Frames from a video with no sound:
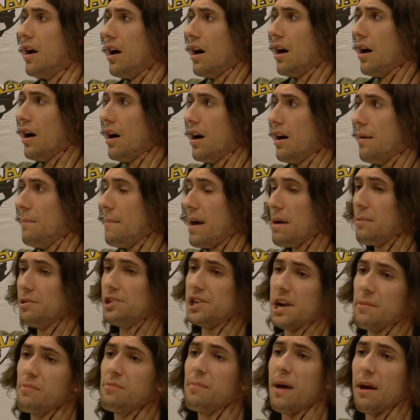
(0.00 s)

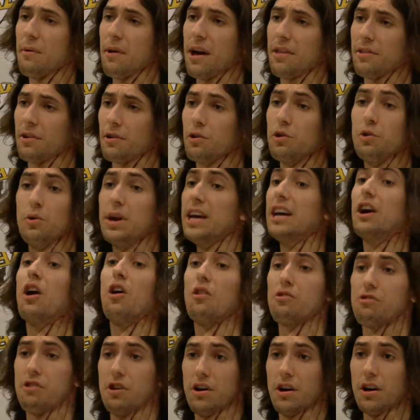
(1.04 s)
James Mayweather, who he
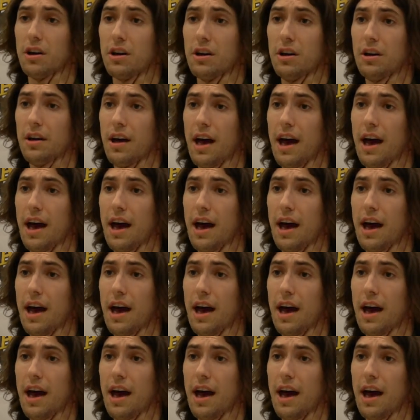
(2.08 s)
calls Hook,